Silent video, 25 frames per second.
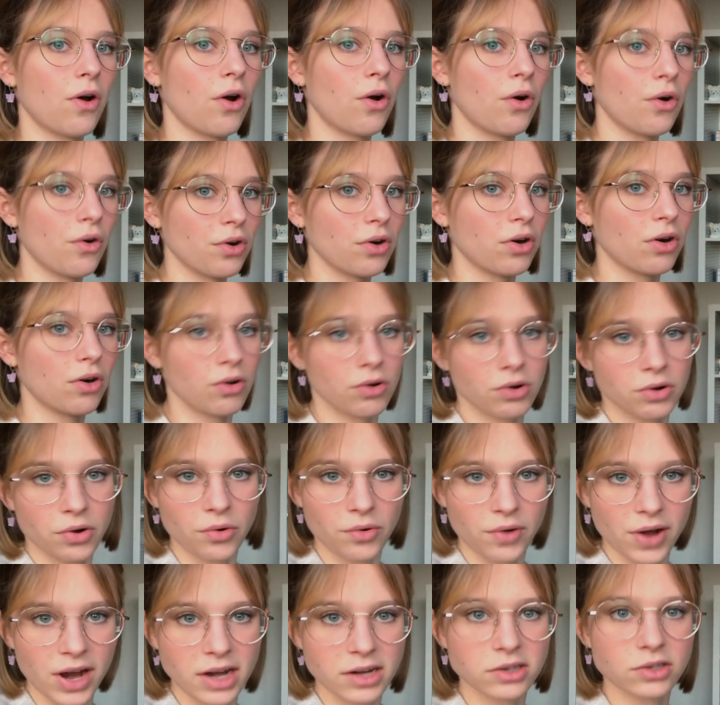
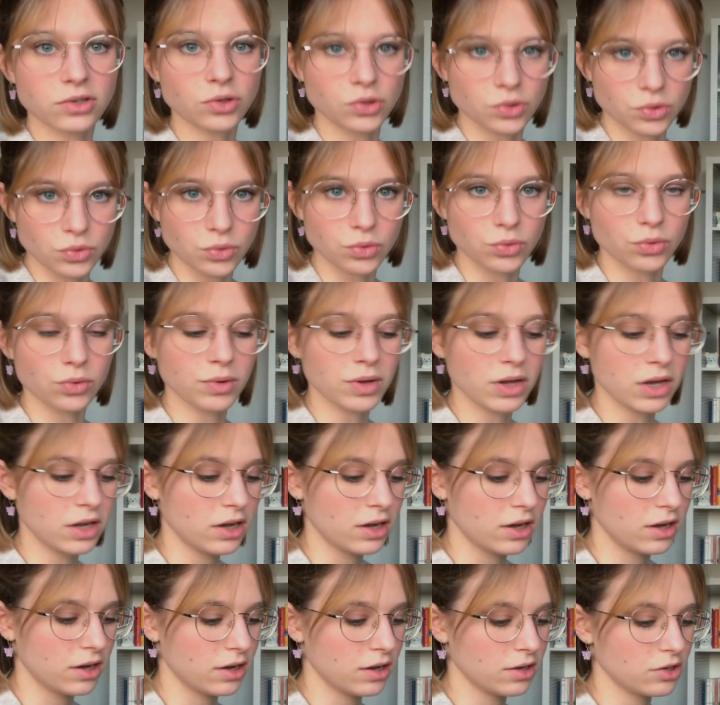Orgorain to
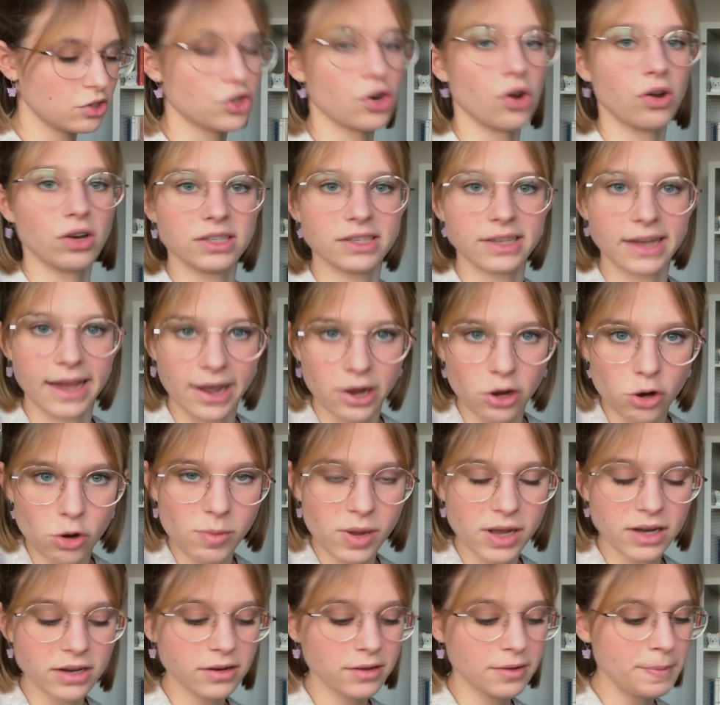join the
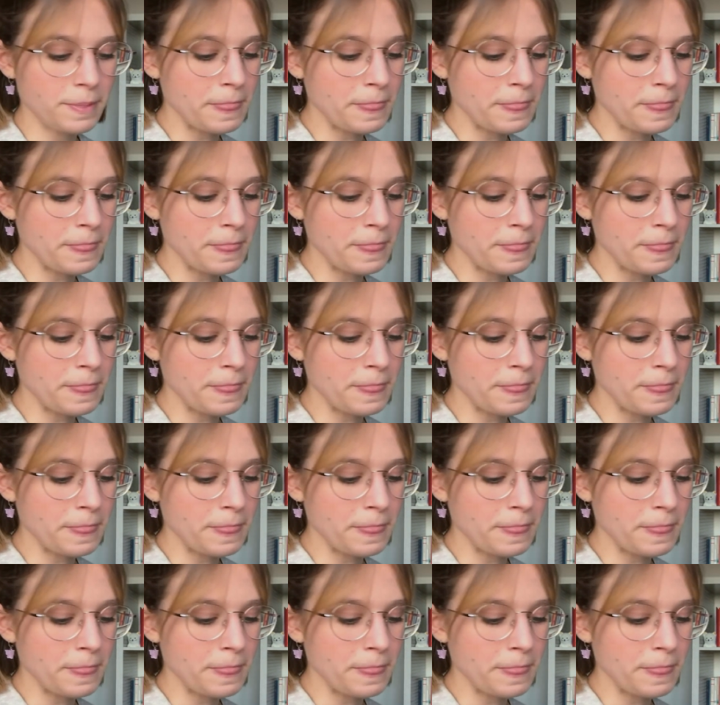Ecumen.